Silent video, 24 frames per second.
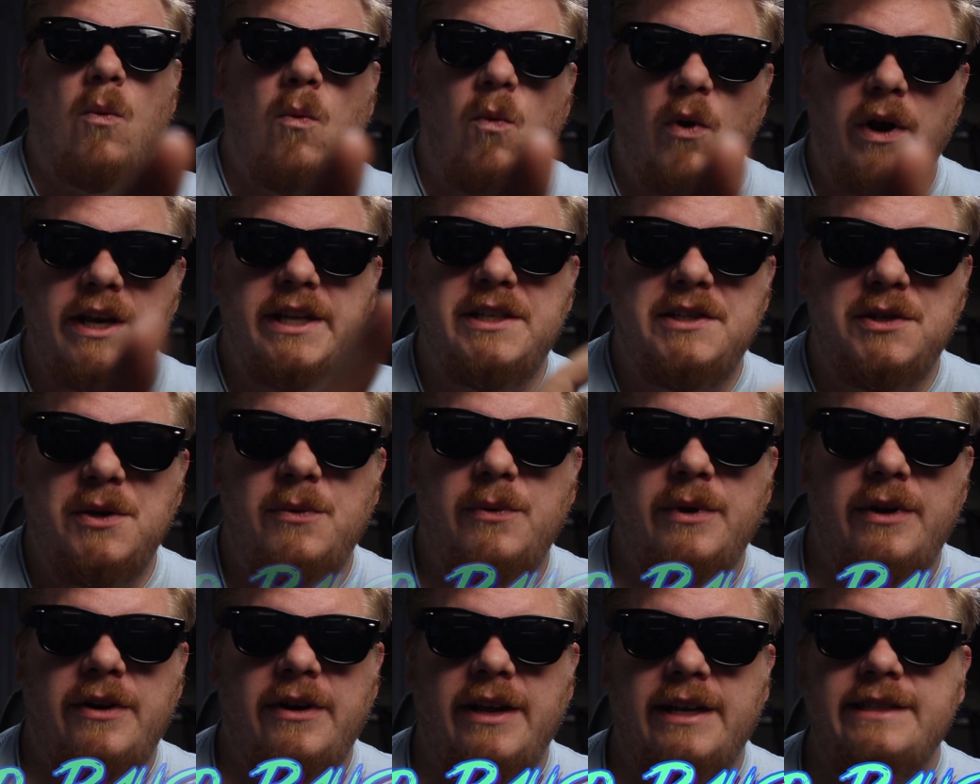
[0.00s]
What it do,
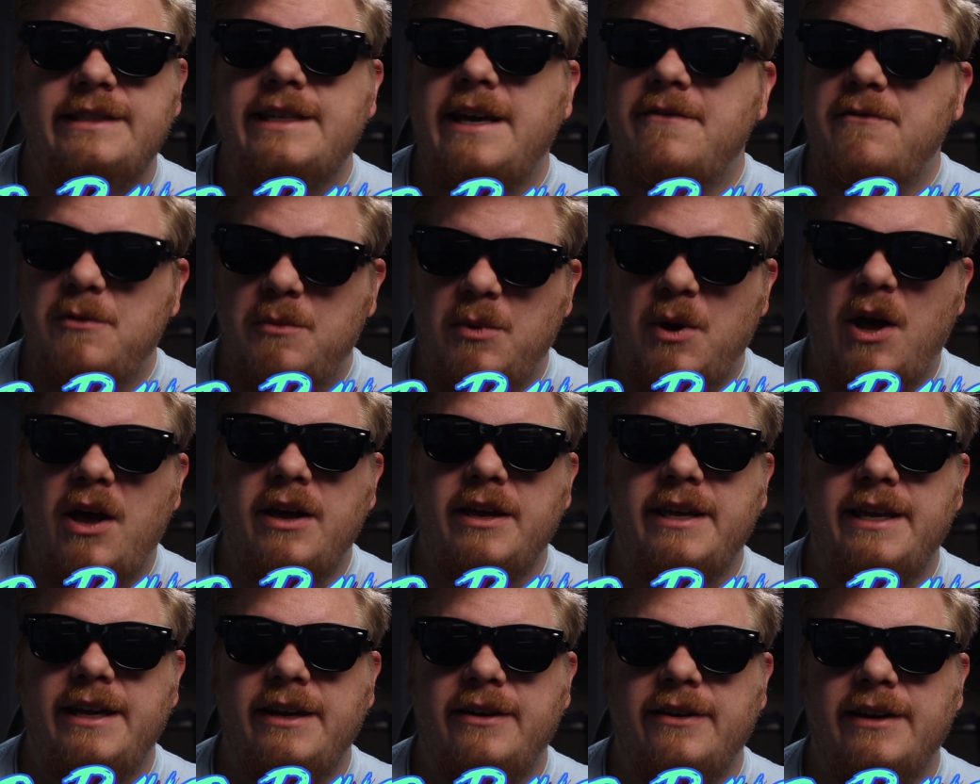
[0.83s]
Internet? David Baugh
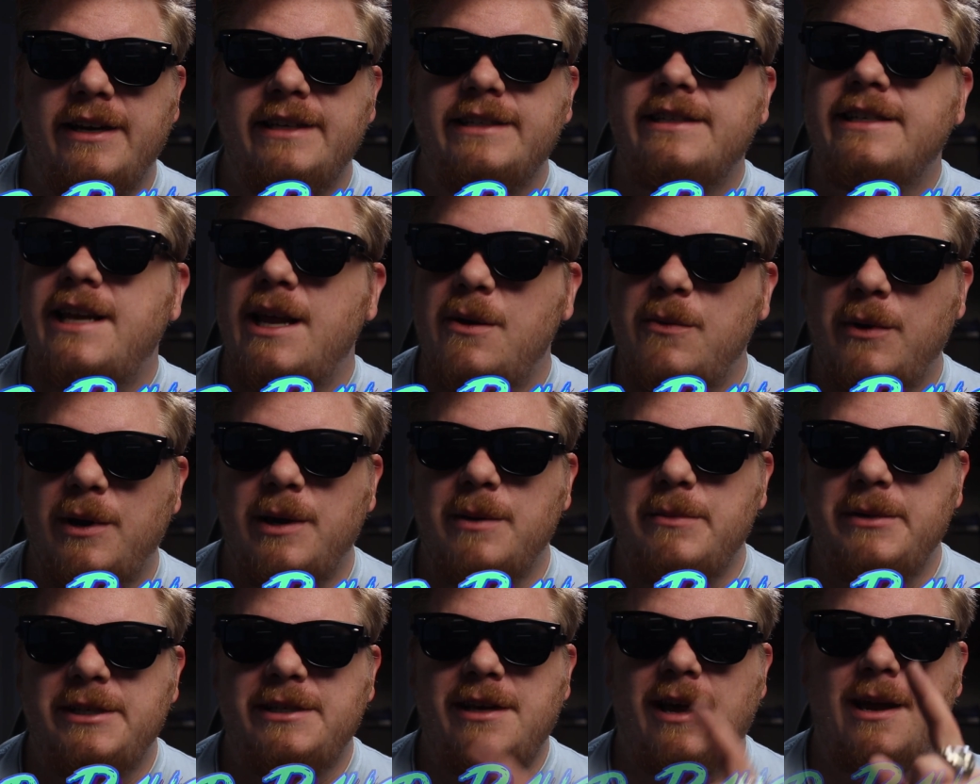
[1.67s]
here, and today we're
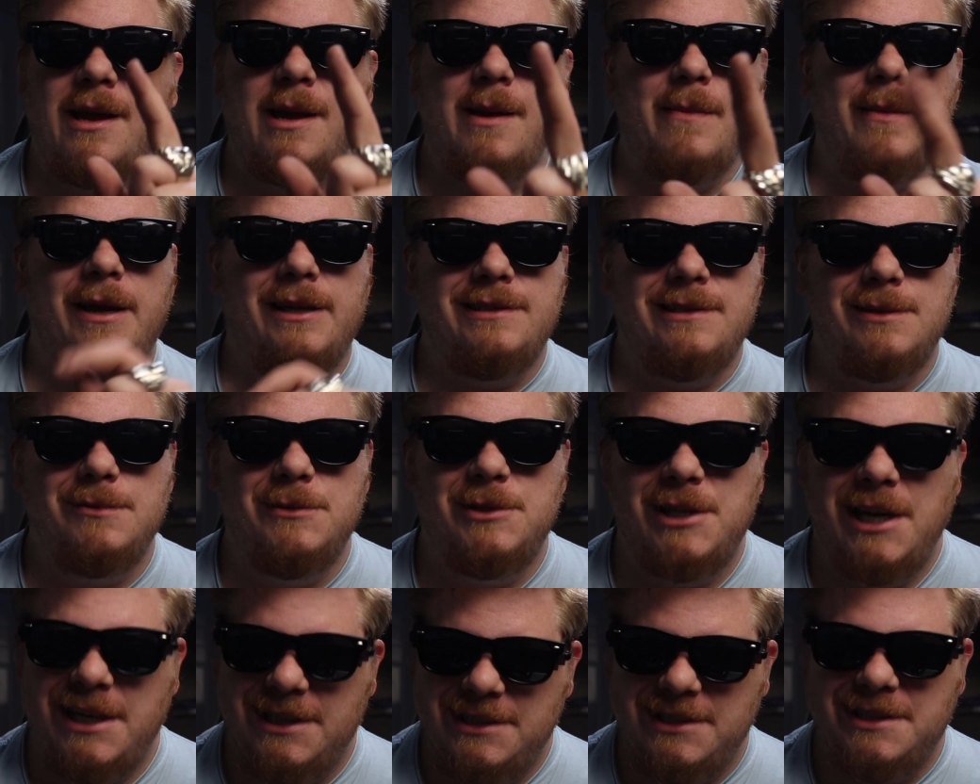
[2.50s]
going to be talking about some
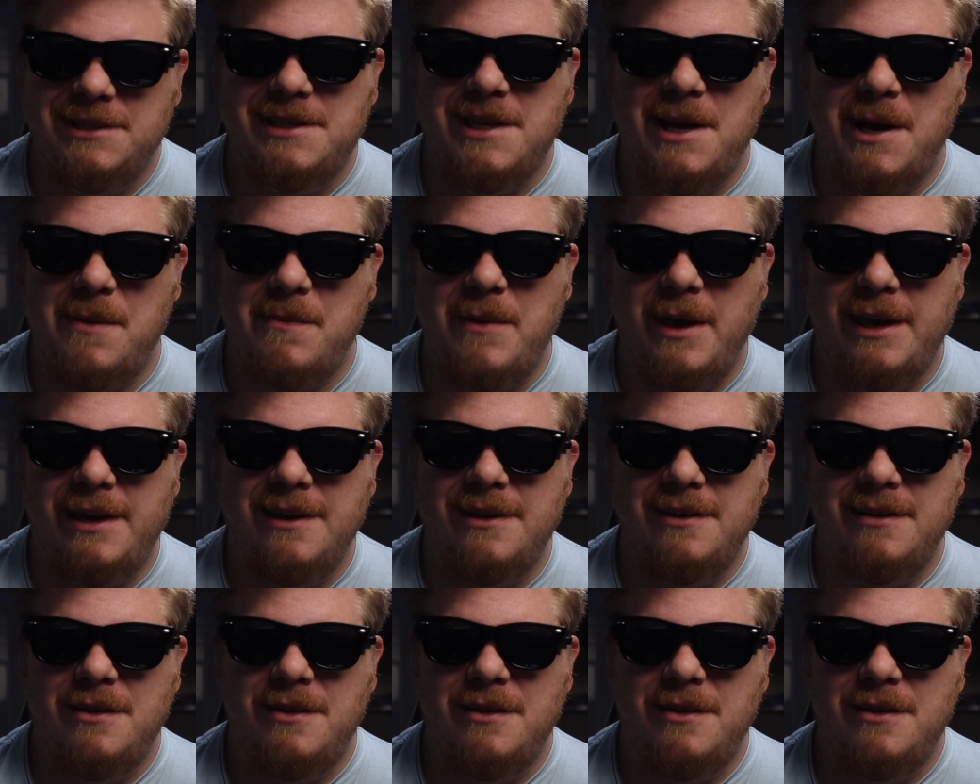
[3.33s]
changes that I'm making